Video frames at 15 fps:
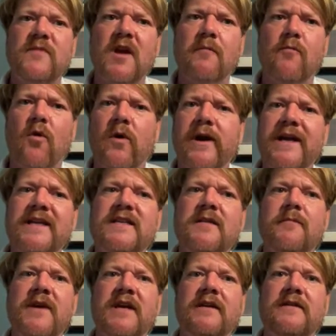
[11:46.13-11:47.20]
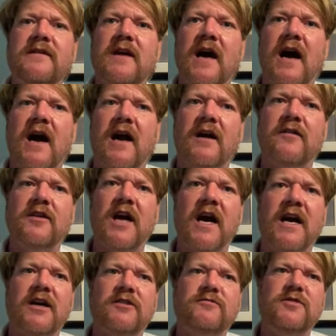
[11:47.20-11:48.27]
more intimate,
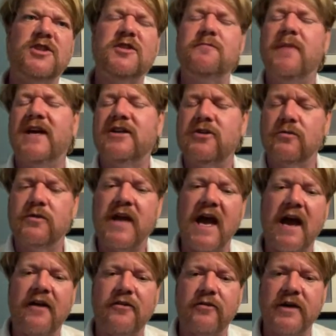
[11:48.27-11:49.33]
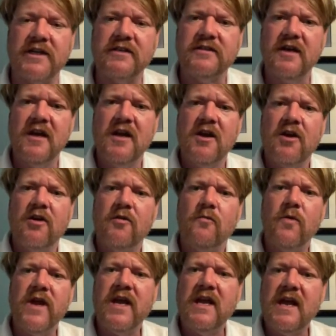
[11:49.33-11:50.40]
our special gatherings,
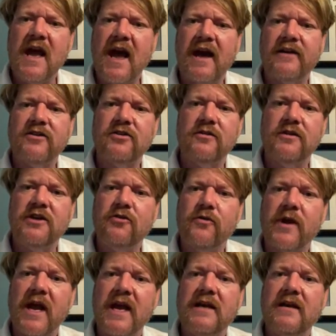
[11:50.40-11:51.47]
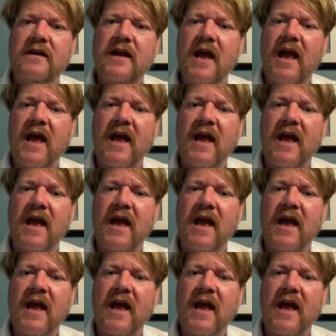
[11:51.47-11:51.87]
we actually created